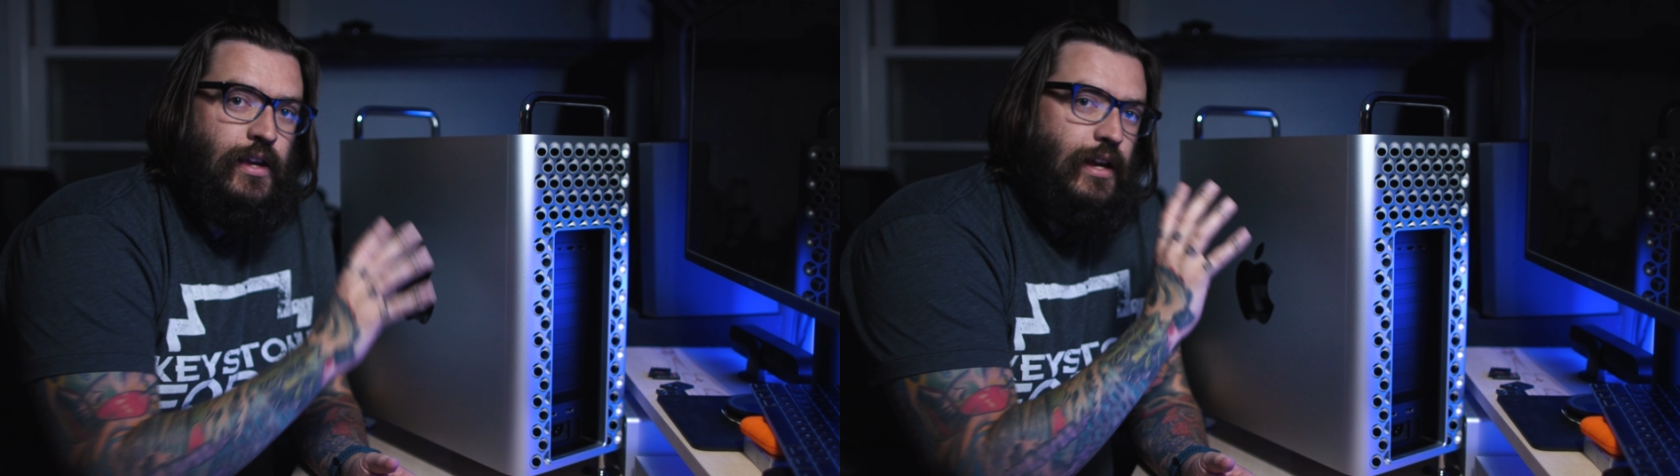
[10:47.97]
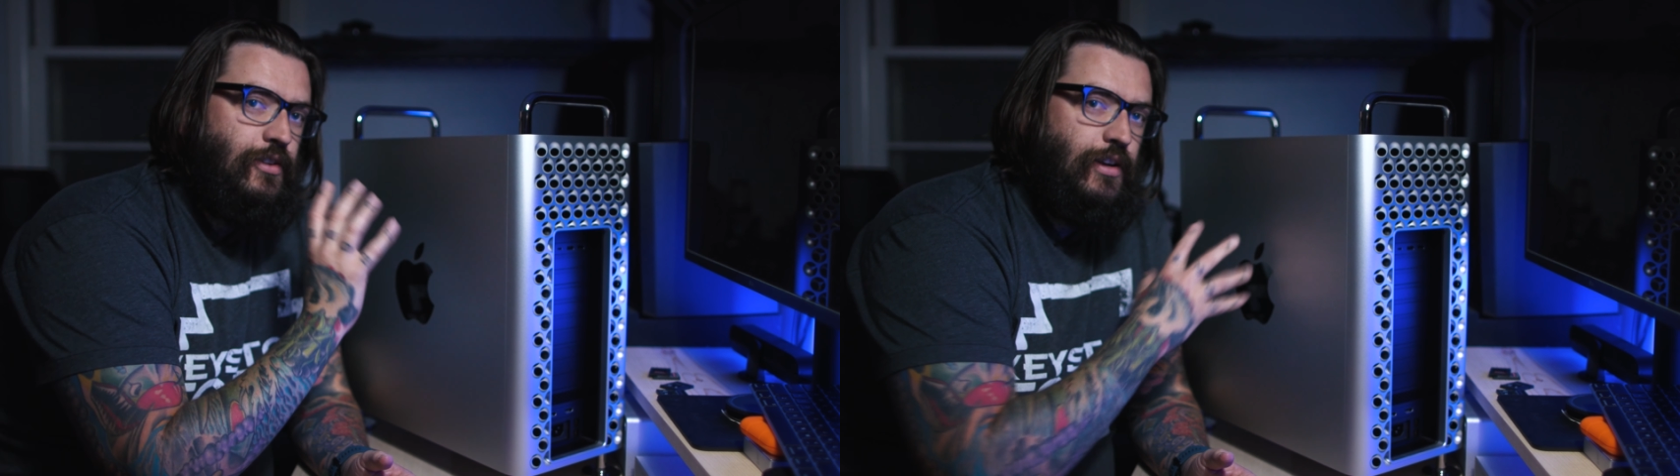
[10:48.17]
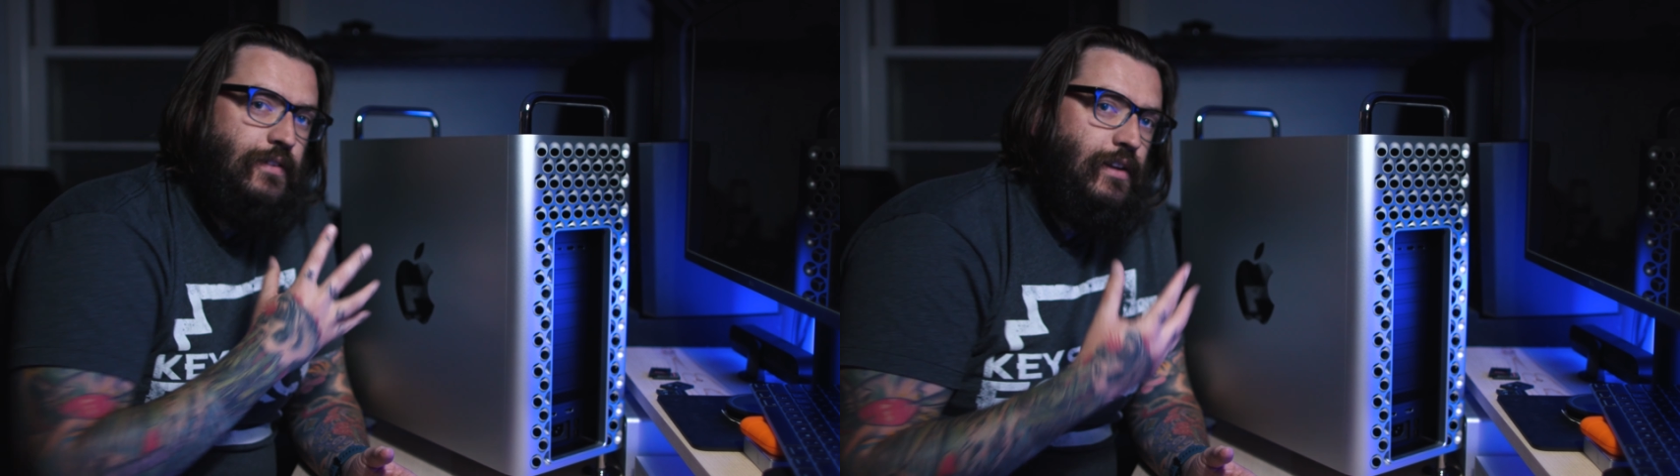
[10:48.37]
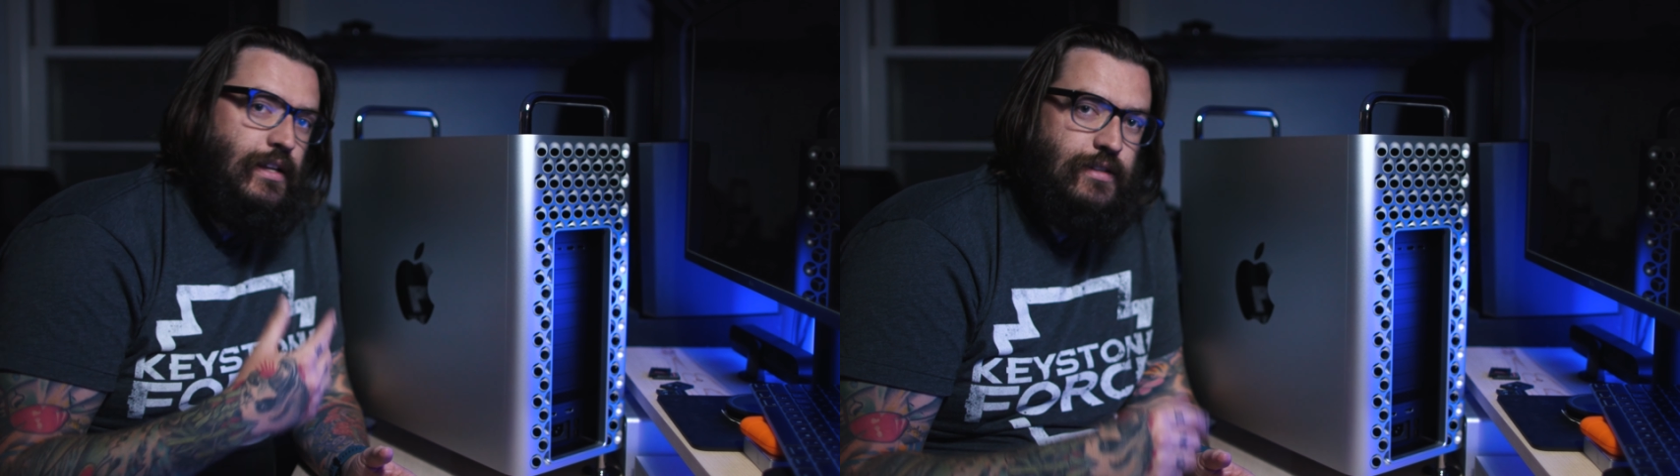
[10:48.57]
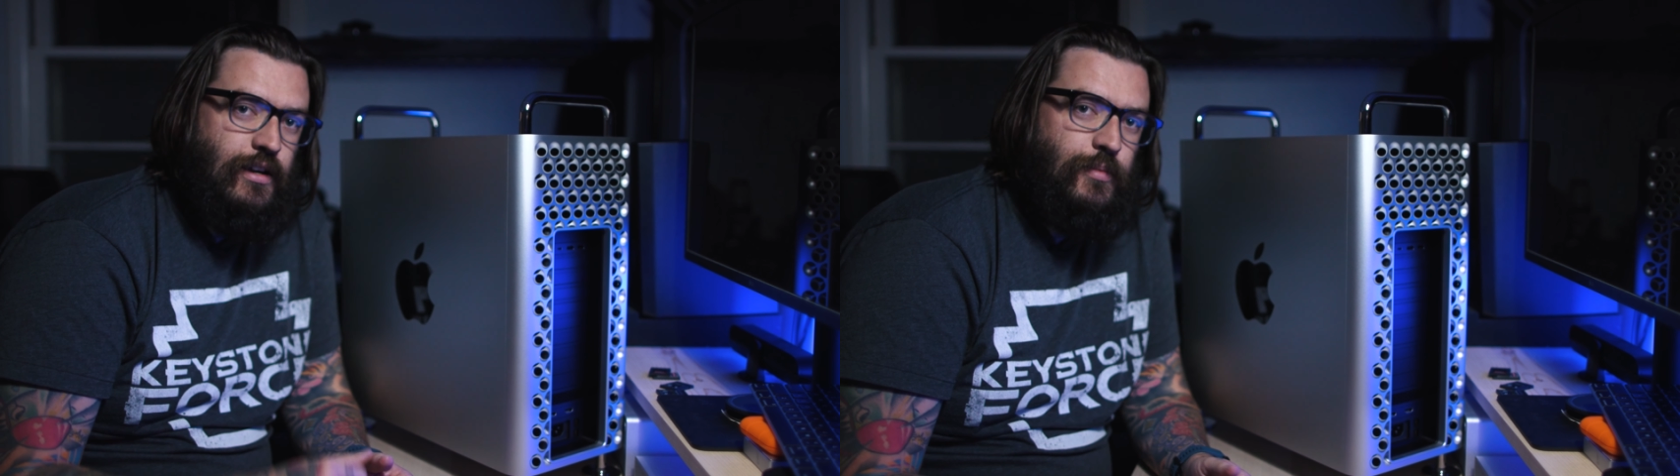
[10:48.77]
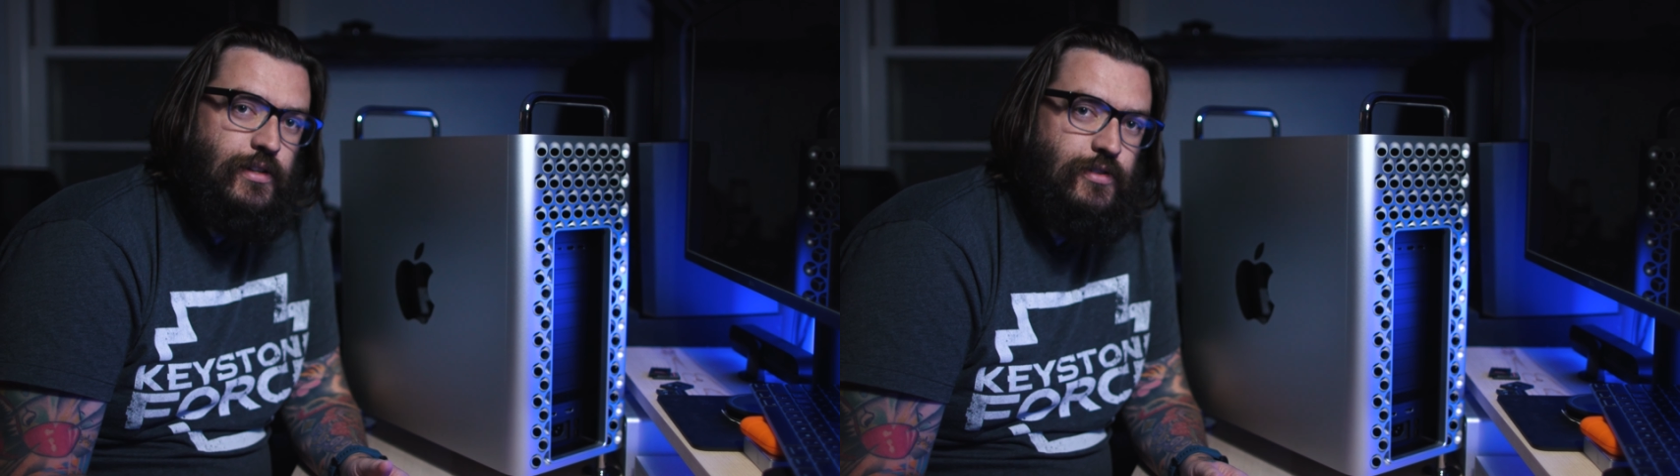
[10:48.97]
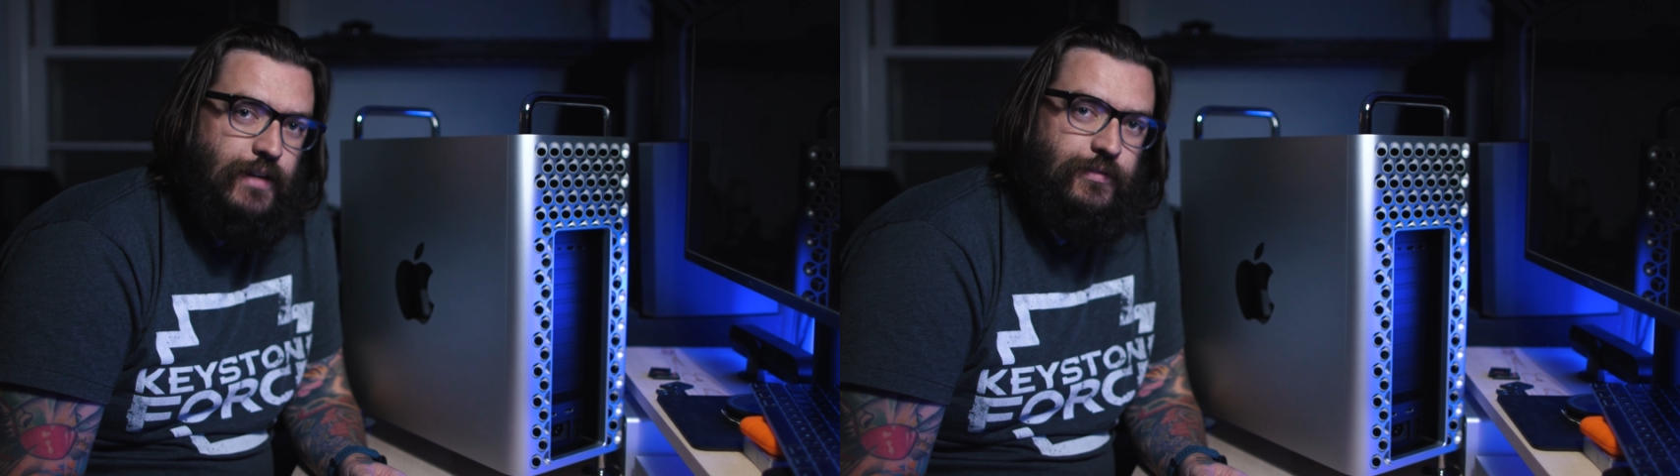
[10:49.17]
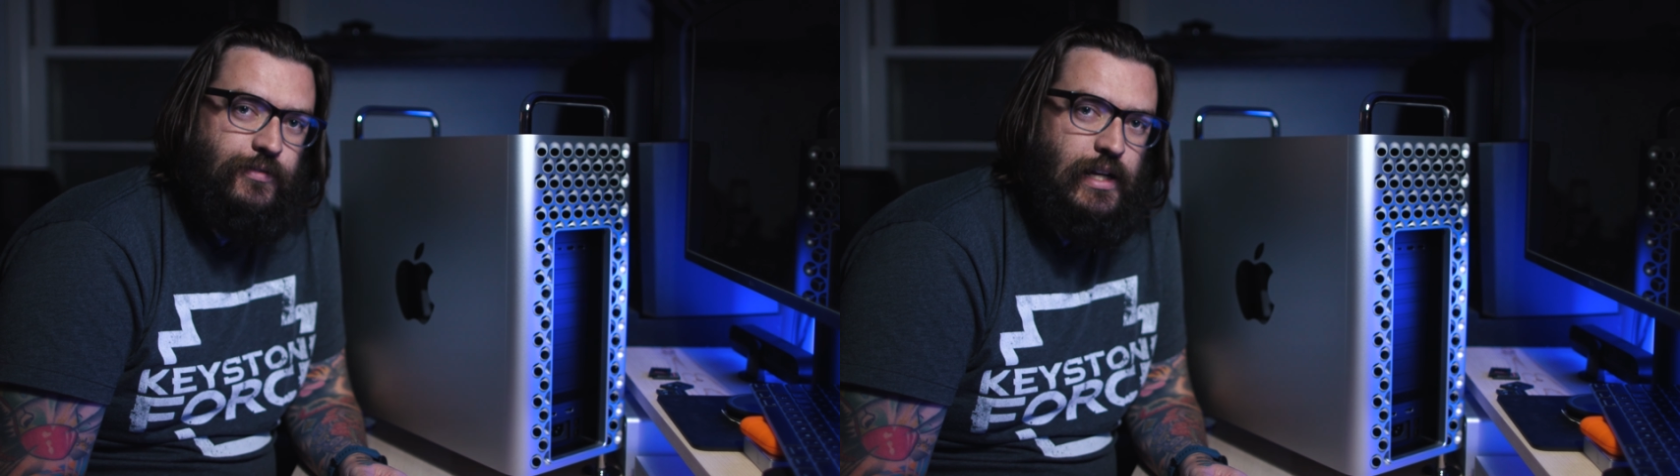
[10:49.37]
and you're gonna have an 8 terabyte
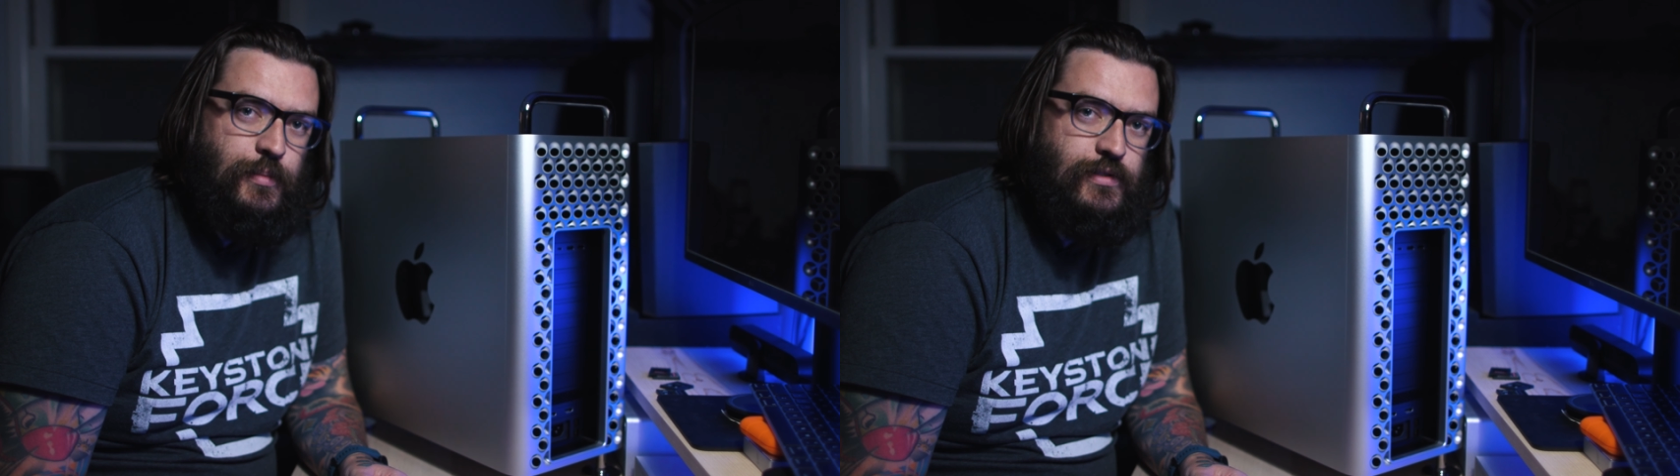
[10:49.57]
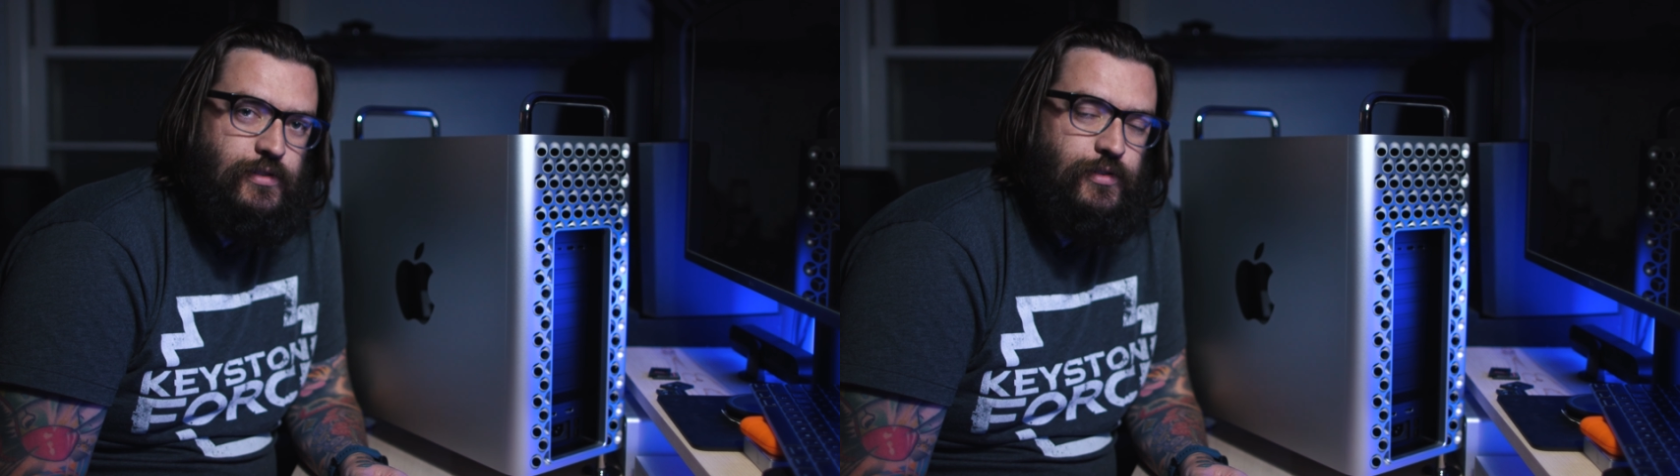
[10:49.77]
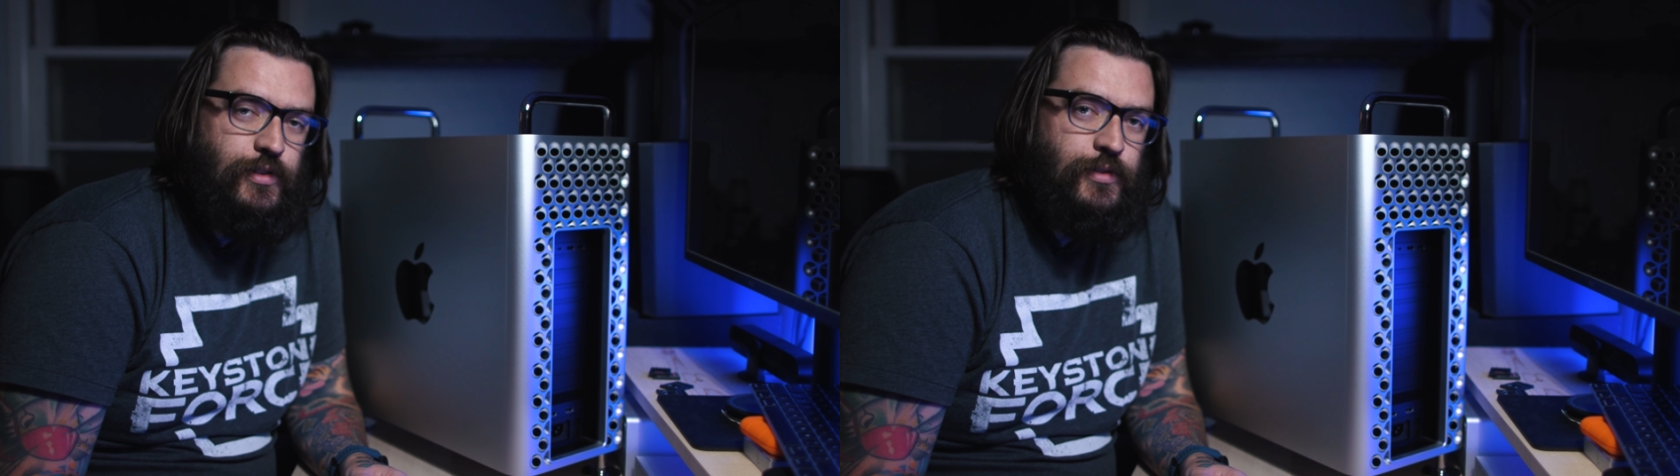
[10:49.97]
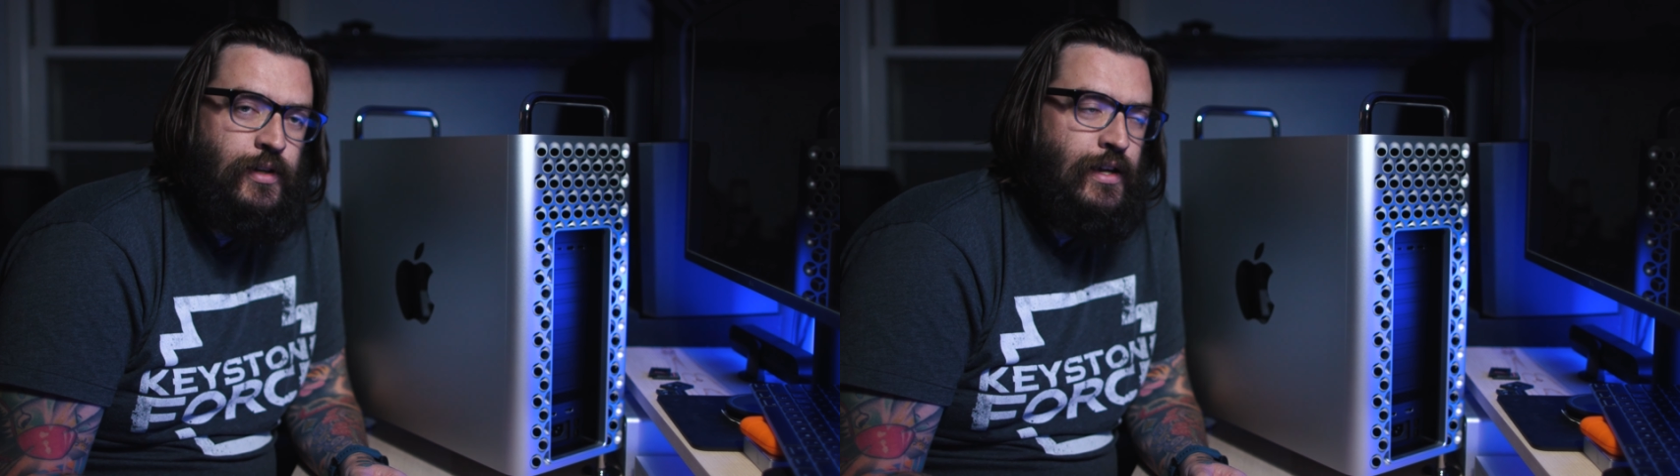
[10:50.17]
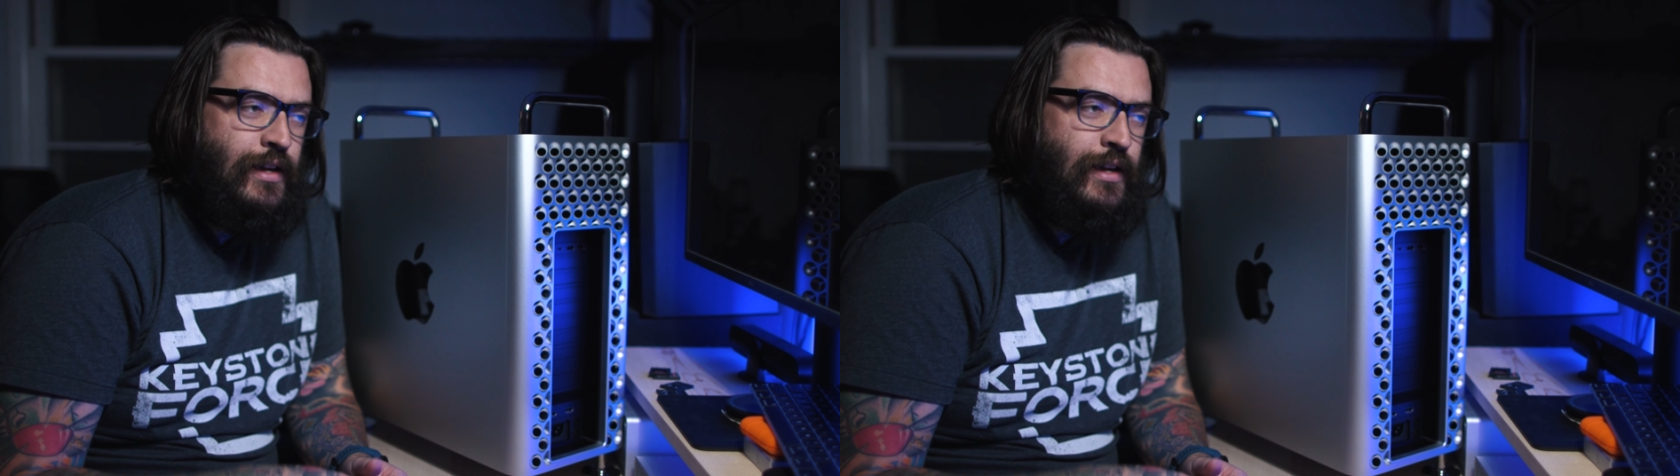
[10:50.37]
drive available to you.